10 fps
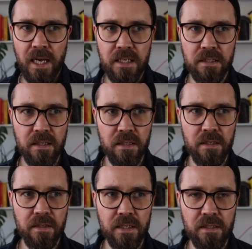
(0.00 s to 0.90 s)
As
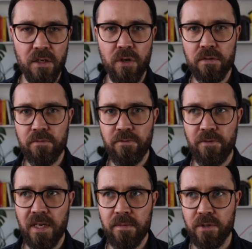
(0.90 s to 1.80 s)
the cotton
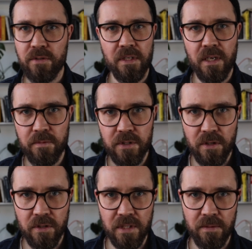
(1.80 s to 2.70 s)
fibers, they come into
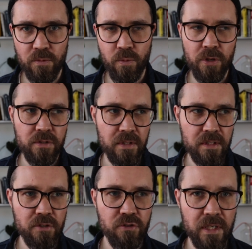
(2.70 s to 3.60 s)
contact with water, and
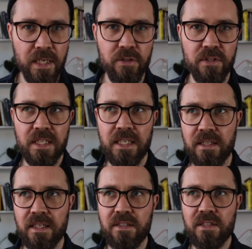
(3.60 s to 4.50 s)
as they dry out,
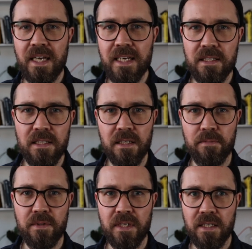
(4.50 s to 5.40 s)
they tighten
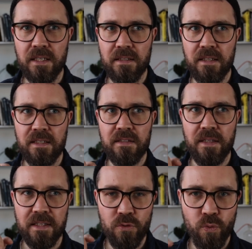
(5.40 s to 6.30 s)
up,
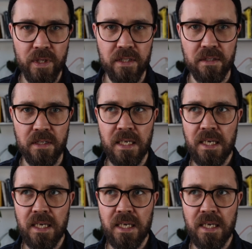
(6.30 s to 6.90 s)
they twist.